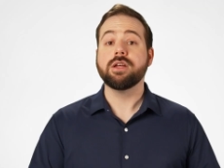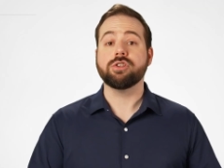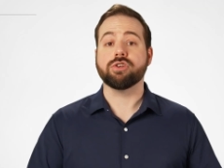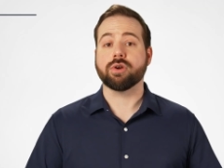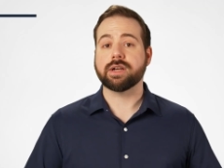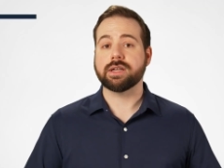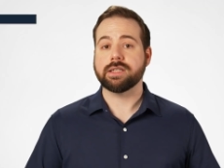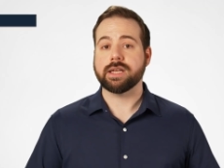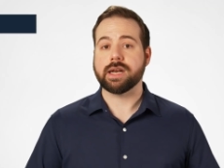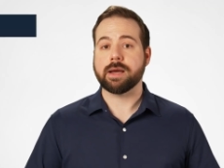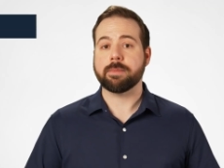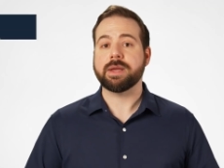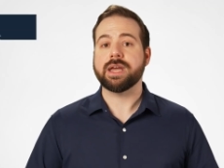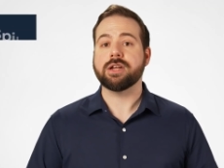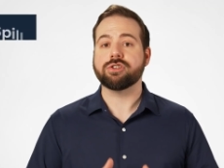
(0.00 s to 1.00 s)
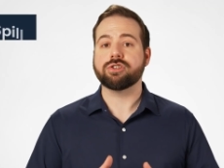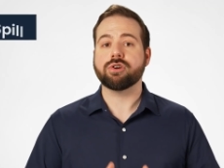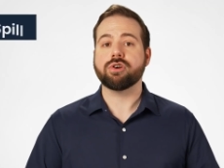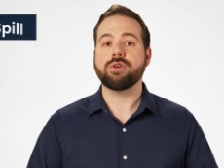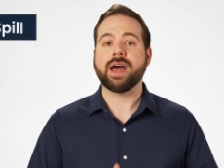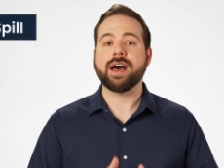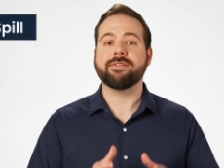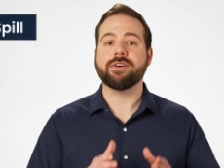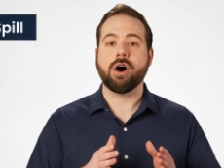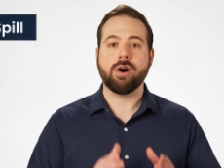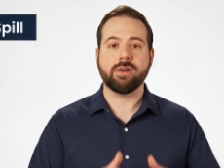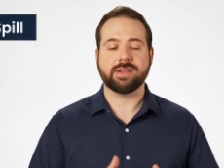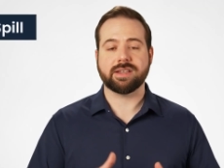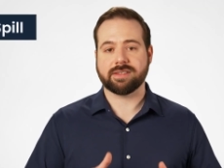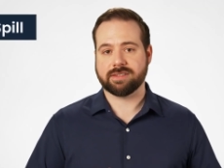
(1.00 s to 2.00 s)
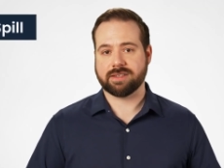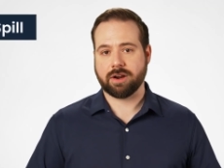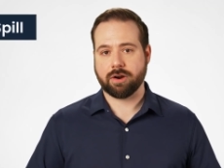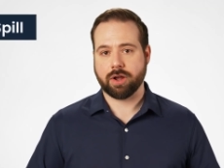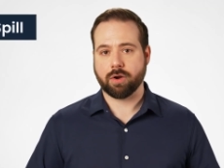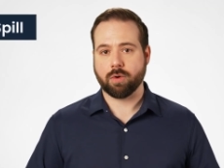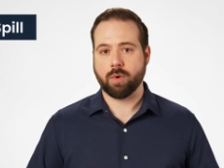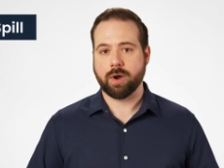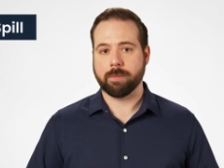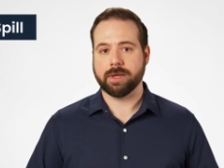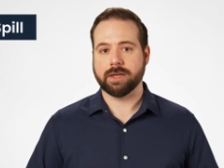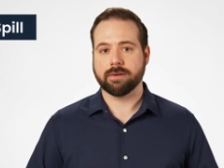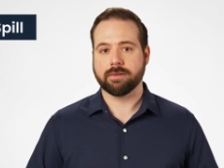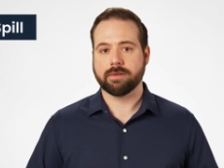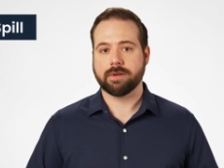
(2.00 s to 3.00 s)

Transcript: During cleanup, ensure you have all necessary equipment.